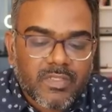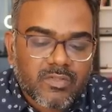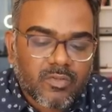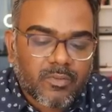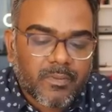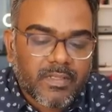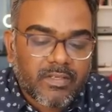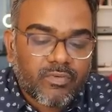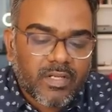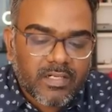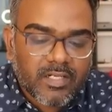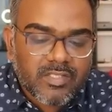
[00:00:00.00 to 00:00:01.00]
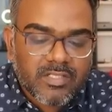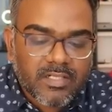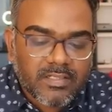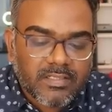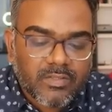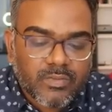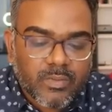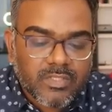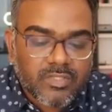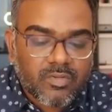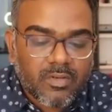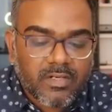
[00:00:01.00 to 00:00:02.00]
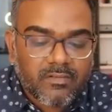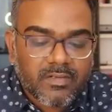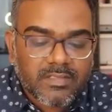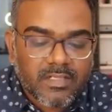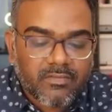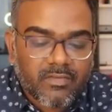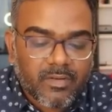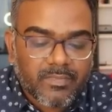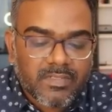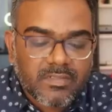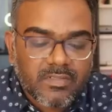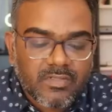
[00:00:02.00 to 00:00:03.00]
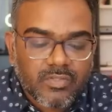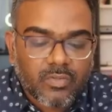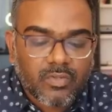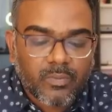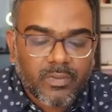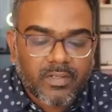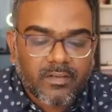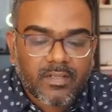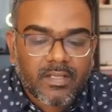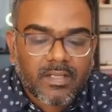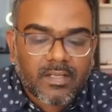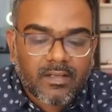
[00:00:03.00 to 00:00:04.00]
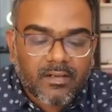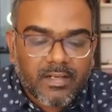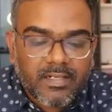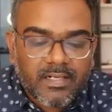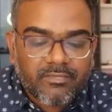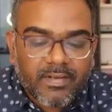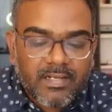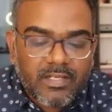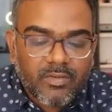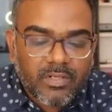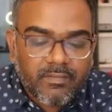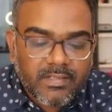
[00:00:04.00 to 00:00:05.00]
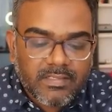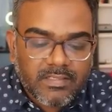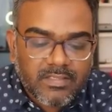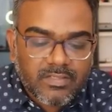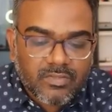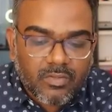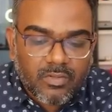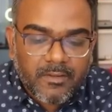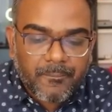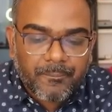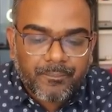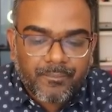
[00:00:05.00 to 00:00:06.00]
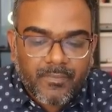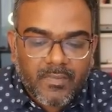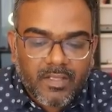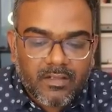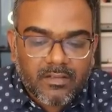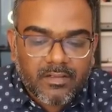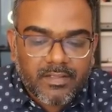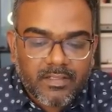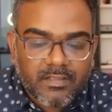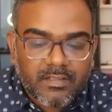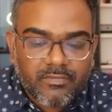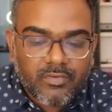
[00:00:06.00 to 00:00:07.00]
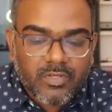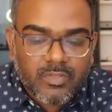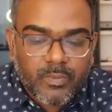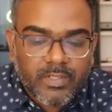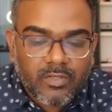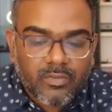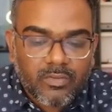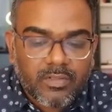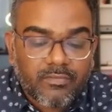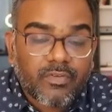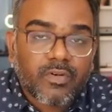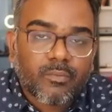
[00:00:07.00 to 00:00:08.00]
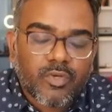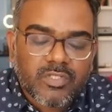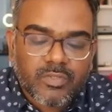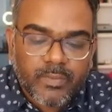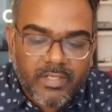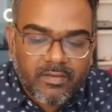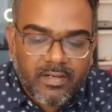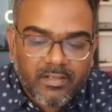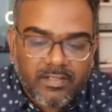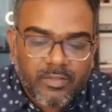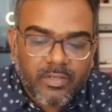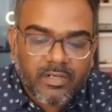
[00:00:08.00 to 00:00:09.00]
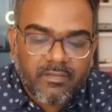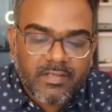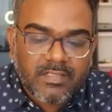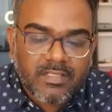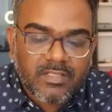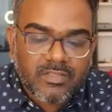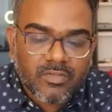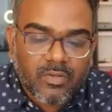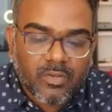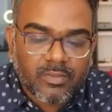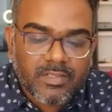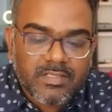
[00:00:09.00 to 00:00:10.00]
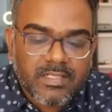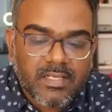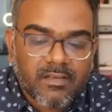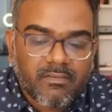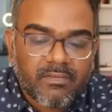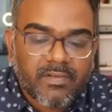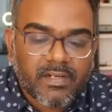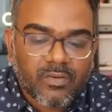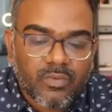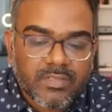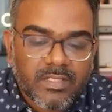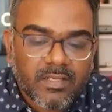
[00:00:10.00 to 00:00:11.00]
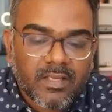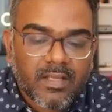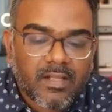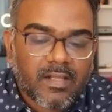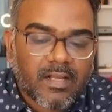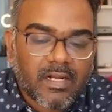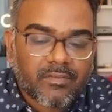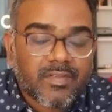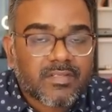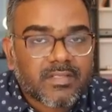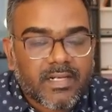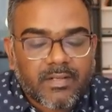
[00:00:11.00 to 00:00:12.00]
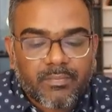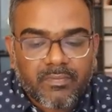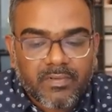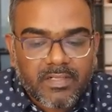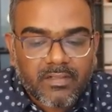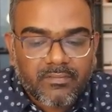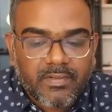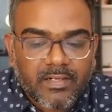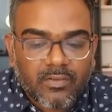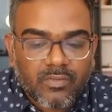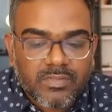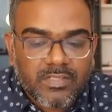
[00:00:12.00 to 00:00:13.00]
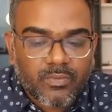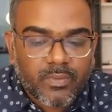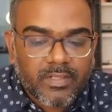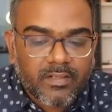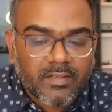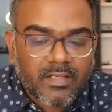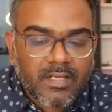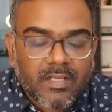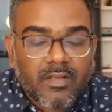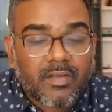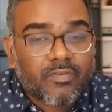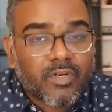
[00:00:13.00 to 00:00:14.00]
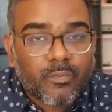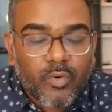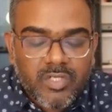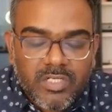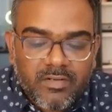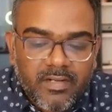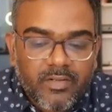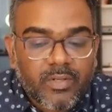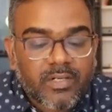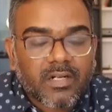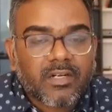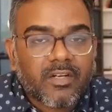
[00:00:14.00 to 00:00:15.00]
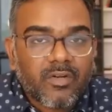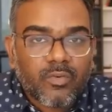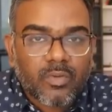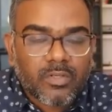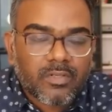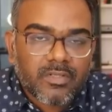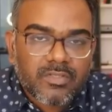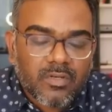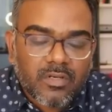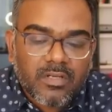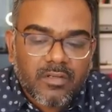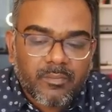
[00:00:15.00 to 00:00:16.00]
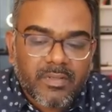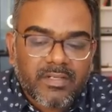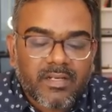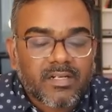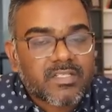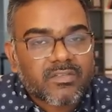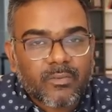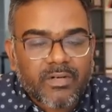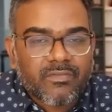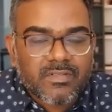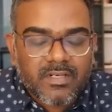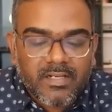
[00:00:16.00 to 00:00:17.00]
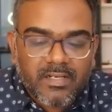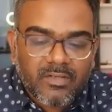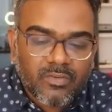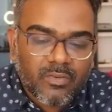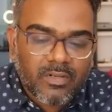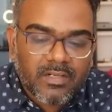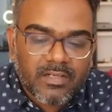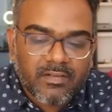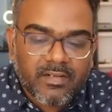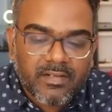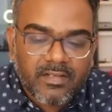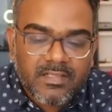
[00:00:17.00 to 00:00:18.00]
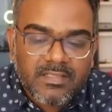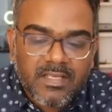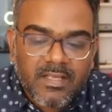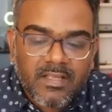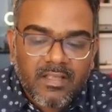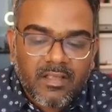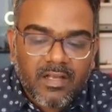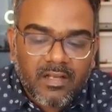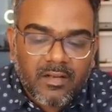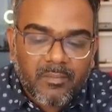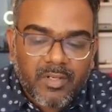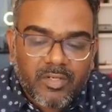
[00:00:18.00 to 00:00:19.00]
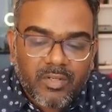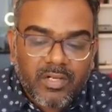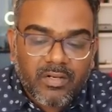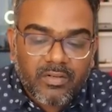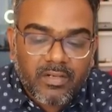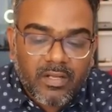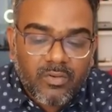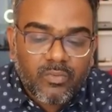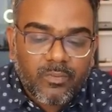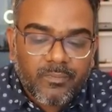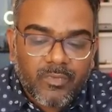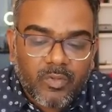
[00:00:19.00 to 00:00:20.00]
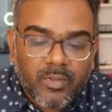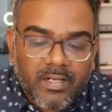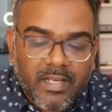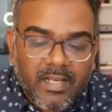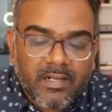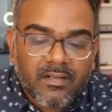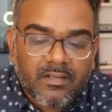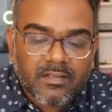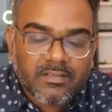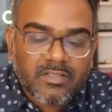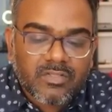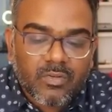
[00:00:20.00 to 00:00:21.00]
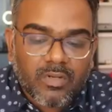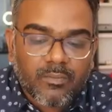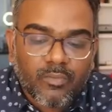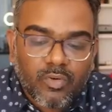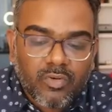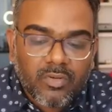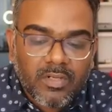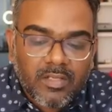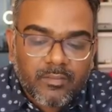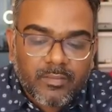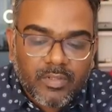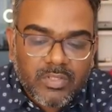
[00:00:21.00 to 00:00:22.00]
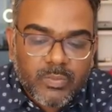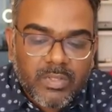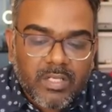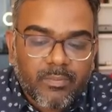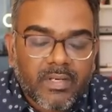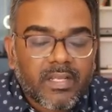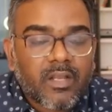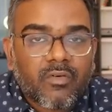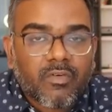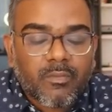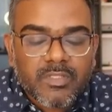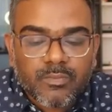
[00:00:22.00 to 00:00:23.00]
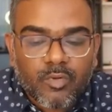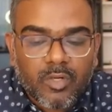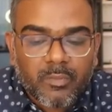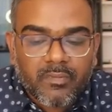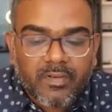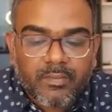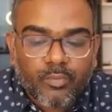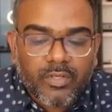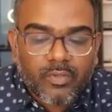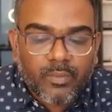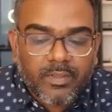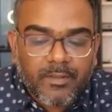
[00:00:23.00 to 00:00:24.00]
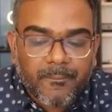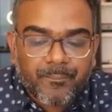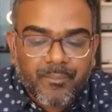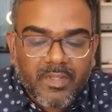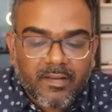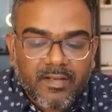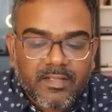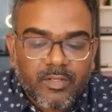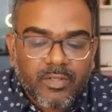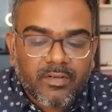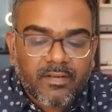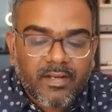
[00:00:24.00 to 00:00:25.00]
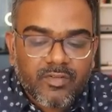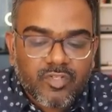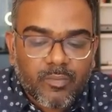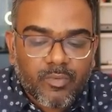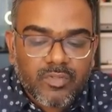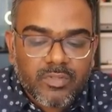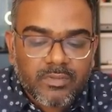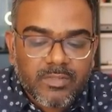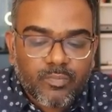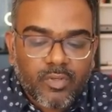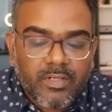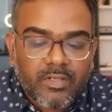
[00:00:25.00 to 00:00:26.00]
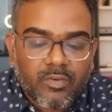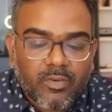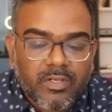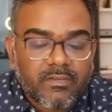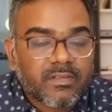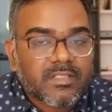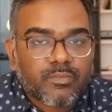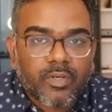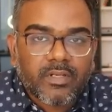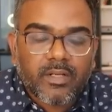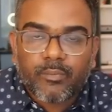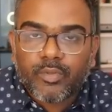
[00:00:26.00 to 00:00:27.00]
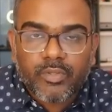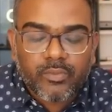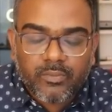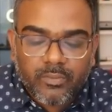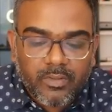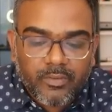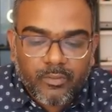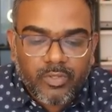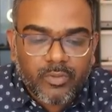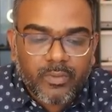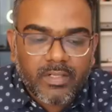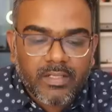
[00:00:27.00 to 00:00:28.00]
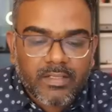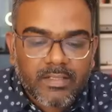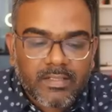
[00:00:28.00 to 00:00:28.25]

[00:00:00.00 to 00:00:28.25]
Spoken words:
So if you had considered that this was a strong reversal from this zone over here, right? And finally, you could have exited the stock. Here, if you're a swing low, if you're a push swing trader, then you could have exited the stock on this day when we had a closing after this tight pivot. We had a closing over here. If you're a position trader, you could continue to hold on to the stock, but it's quite frustrating to not give any returns. But you can add the stock more because we are breaking out from a small pivot point over here. Right, then you can trail your stop loss to this point or even this point, up to you how you want to do it.